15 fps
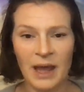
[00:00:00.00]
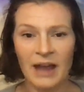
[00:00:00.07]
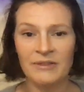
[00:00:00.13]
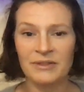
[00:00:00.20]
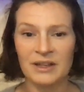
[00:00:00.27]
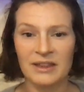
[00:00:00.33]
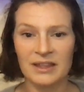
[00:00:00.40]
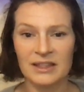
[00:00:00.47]

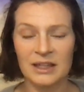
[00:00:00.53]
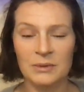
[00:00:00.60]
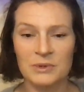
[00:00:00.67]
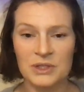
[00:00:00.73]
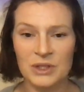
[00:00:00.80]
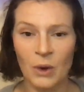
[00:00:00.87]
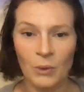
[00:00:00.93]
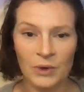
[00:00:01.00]
everything that
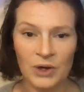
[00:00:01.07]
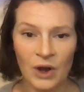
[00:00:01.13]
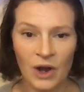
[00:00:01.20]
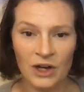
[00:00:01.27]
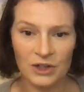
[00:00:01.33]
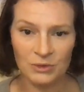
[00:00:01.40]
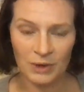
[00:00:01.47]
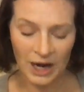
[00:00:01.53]
was going
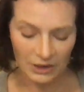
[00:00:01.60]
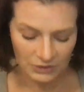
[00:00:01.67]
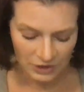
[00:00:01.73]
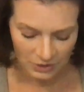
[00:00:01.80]
on around